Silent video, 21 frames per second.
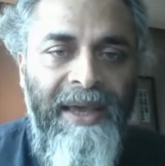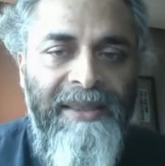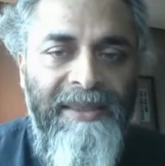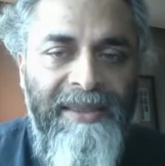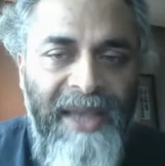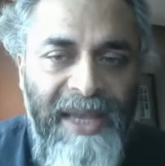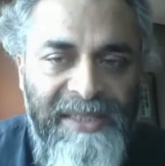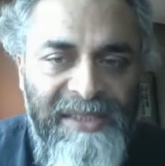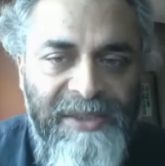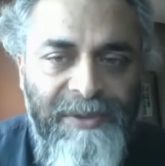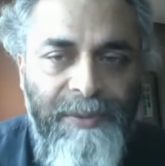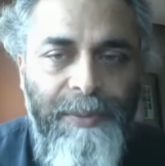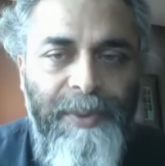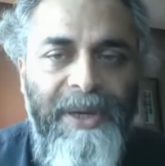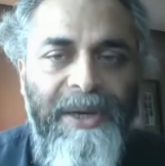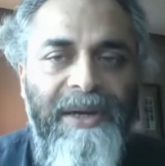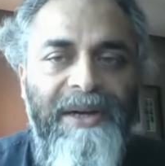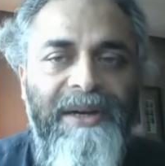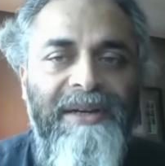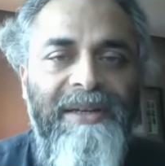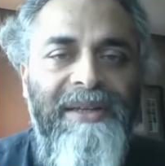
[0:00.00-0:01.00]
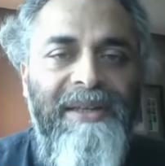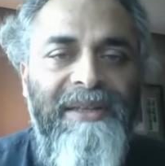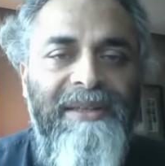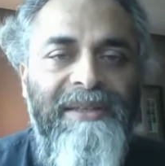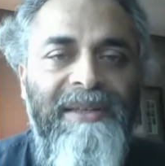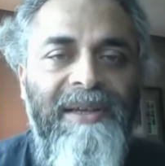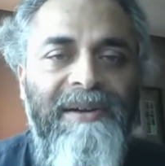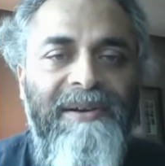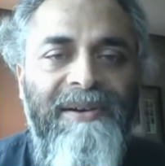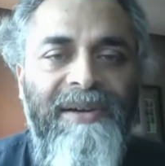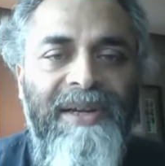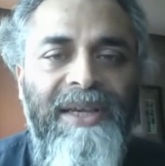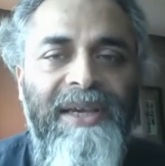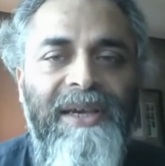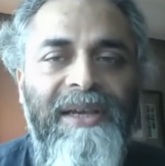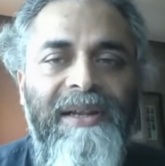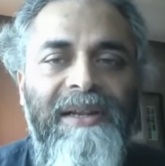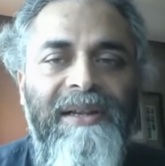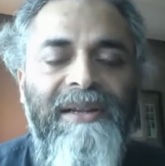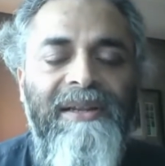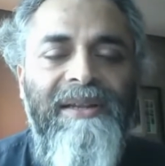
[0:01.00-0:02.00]
And that's where the
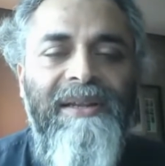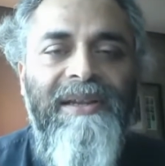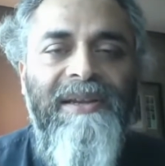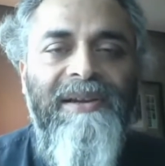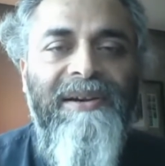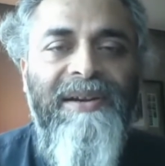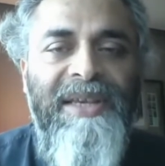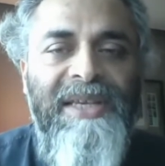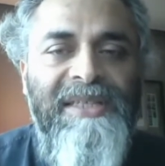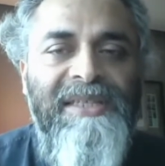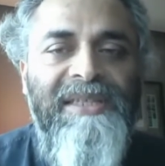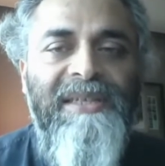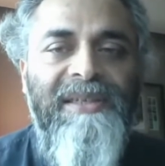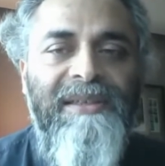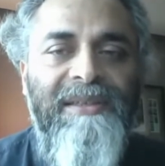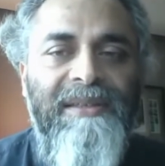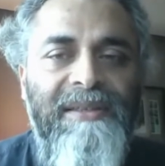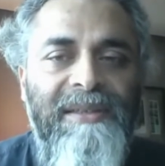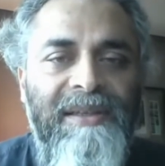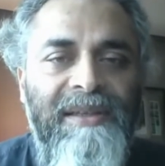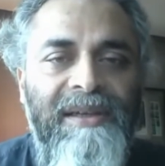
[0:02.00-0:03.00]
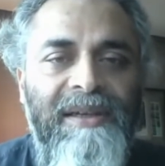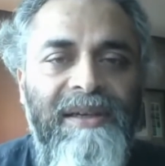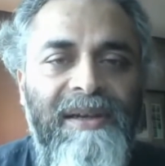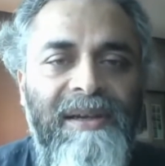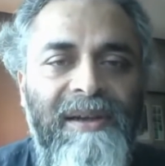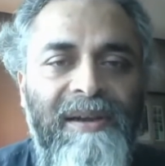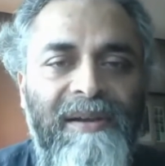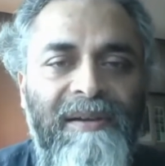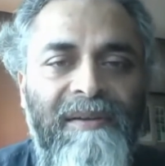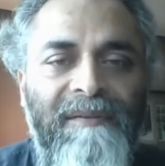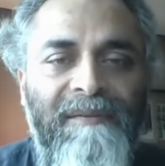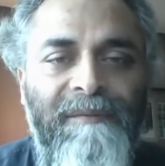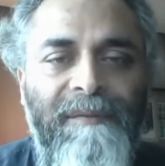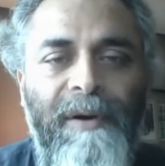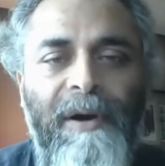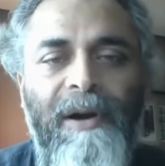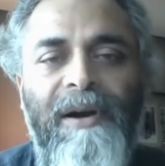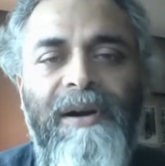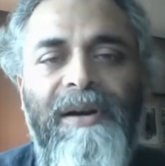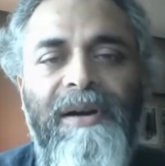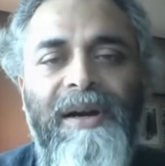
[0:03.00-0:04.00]
real reason
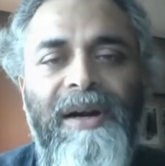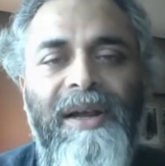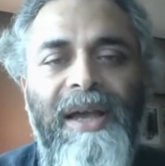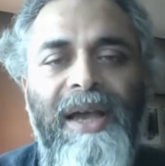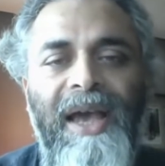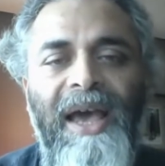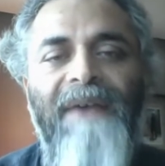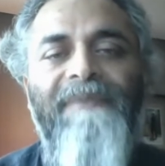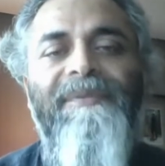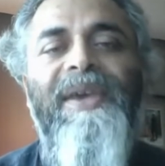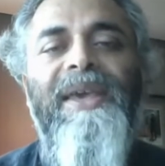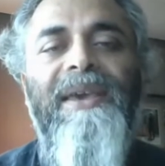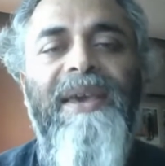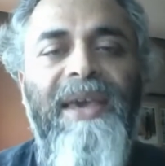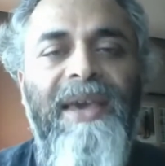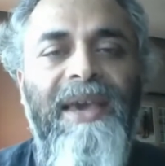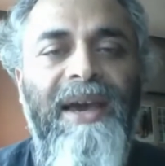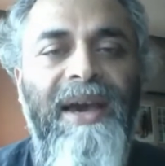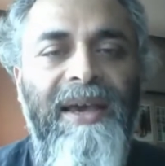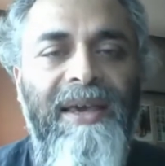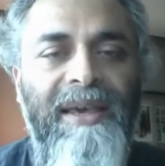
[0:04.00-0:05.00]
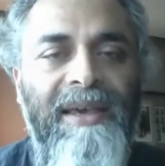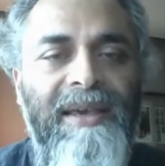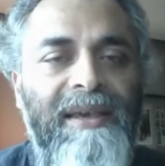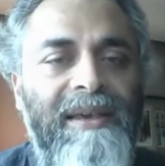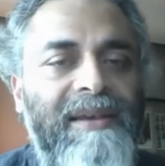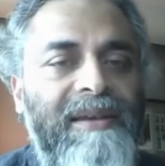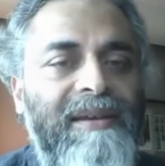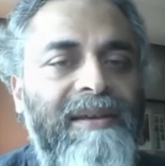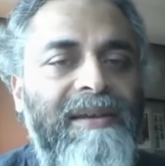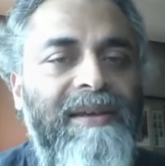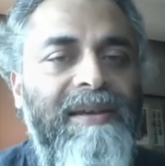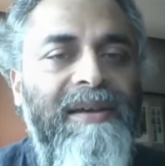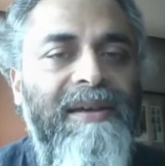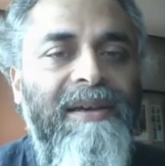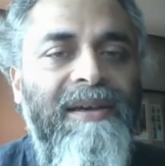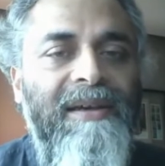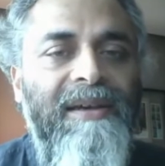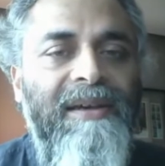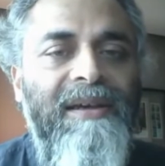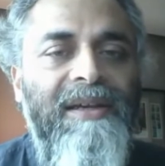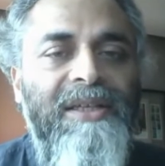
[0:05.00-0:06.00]
for having AI
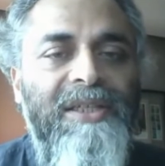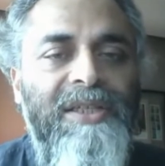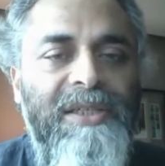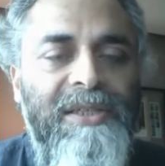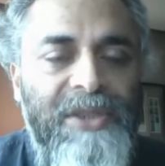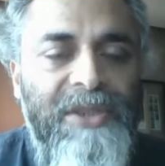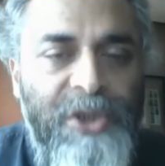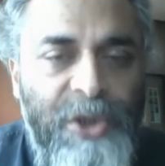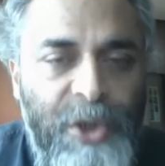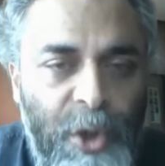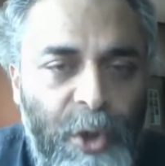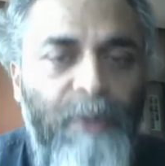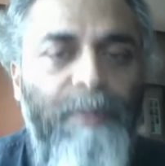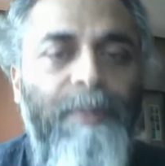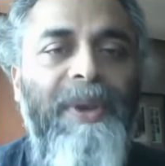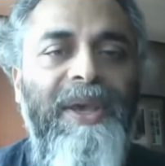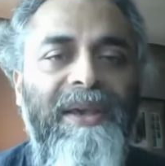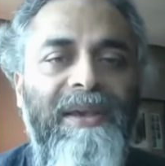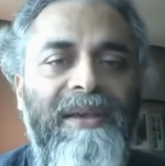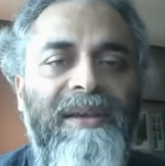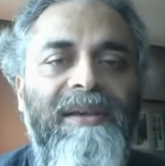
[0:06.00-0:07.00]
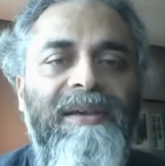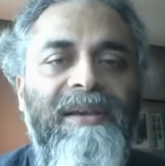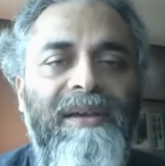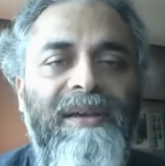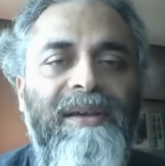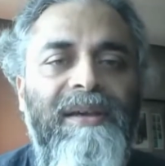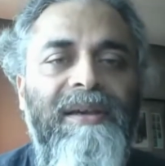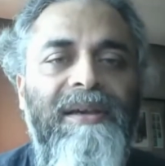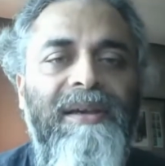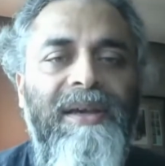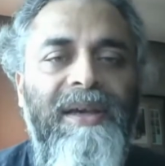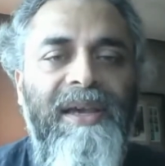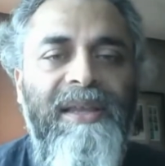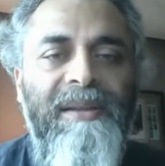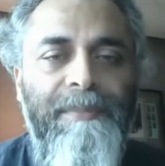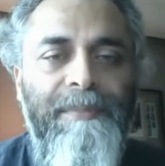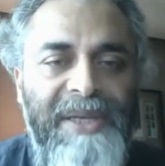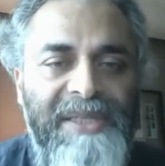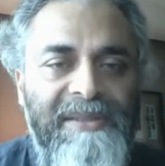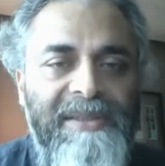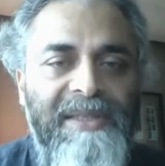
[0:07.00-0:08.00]
should be,
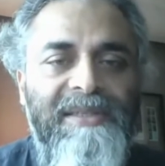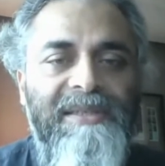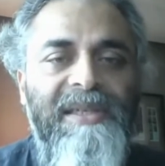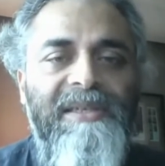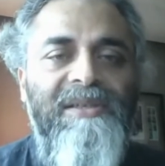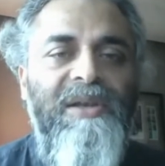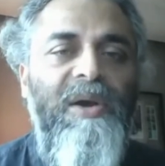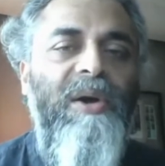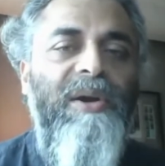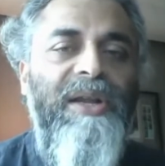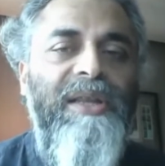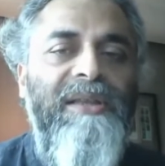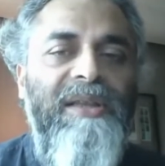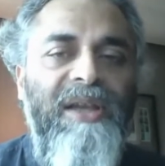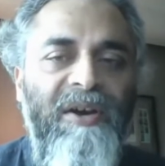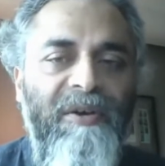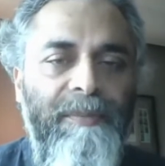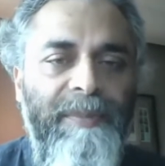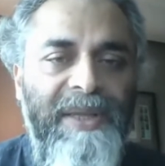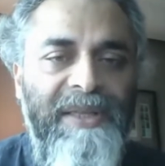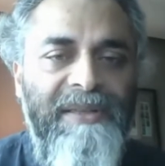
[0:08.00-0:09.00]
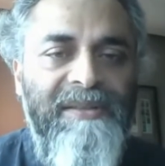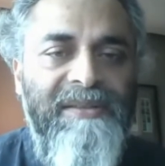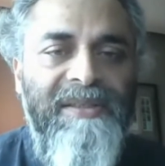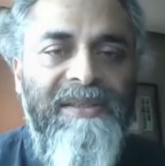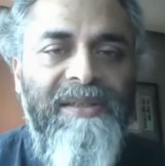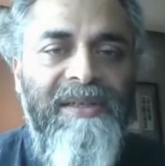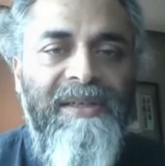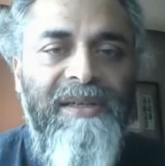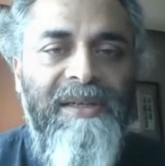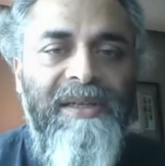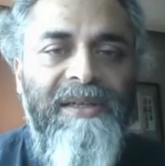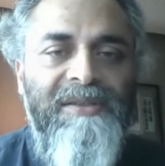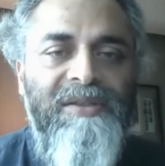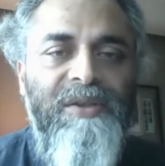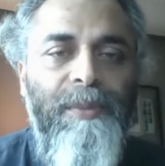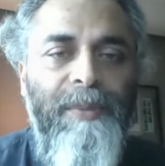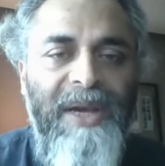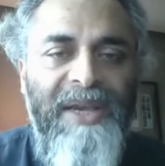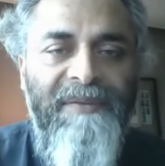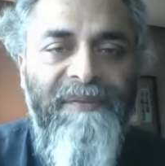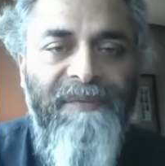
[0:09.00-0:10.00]
in businesses or in governments.
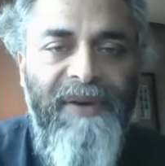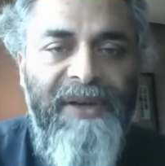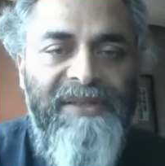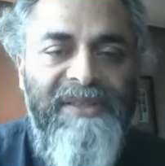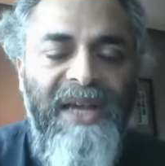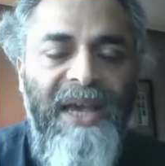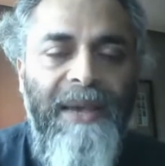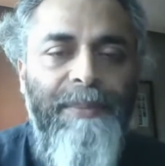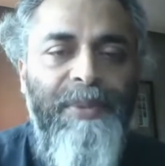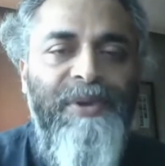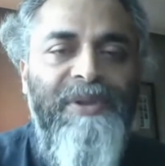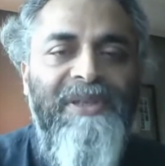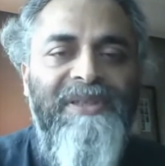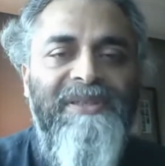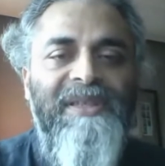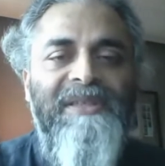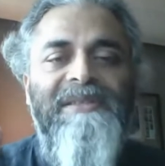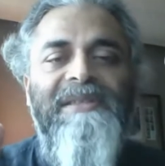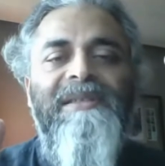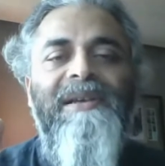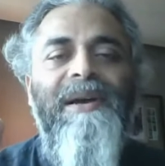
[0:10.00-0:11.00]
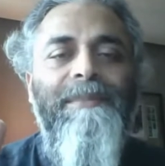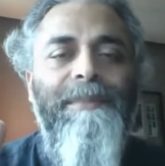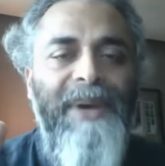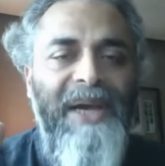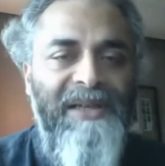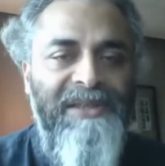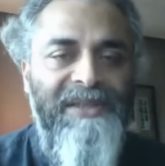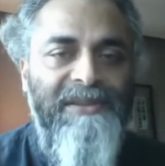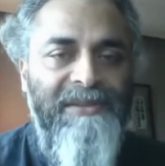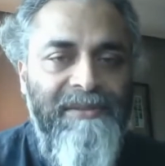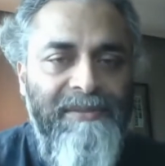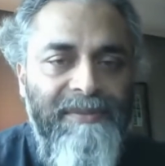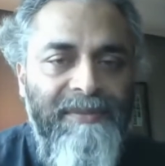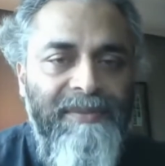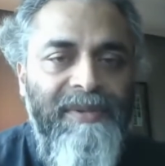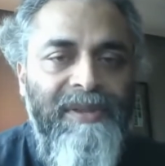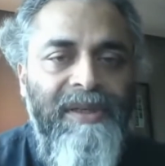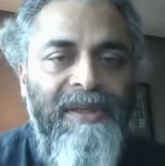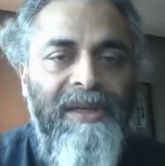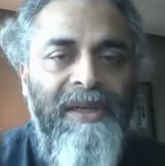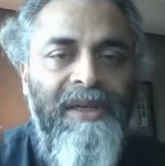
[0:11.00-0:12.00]
So my first hypothesis is compassion.